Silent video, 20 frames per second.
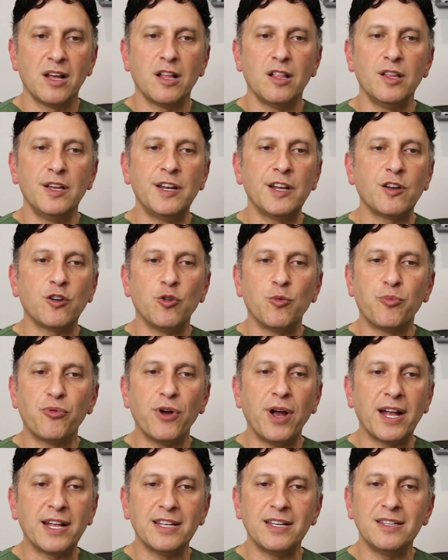Clinical
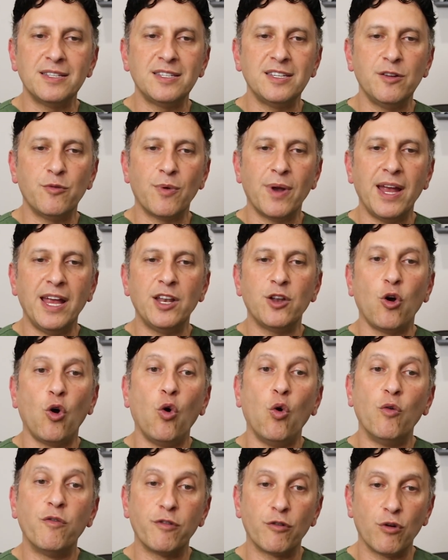pregnancy rate
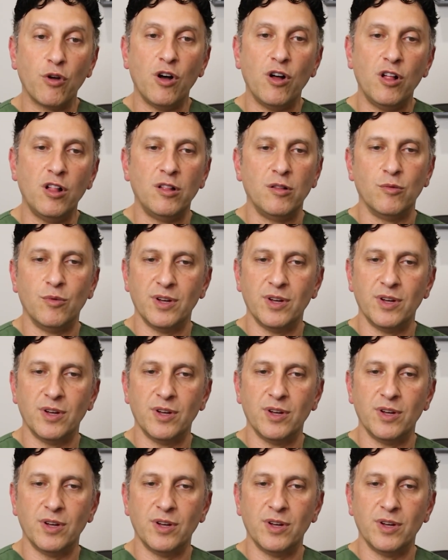overall